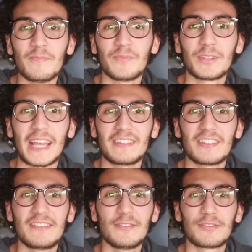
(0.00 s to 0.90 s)
to get
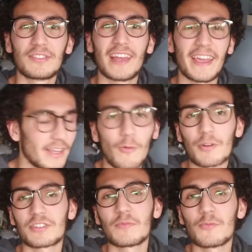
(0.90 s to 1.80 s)
this news today. There
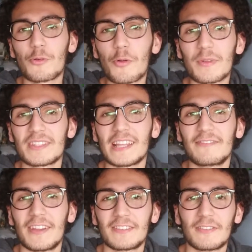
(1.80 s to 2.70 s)
were some rumors that
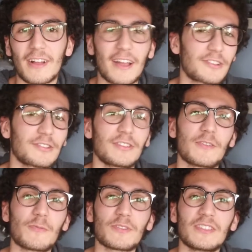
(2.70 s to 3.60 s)
Vettel actually
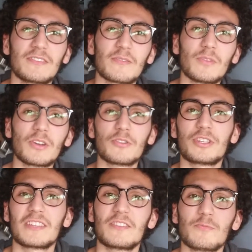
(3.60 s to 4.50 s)
was in some negotiation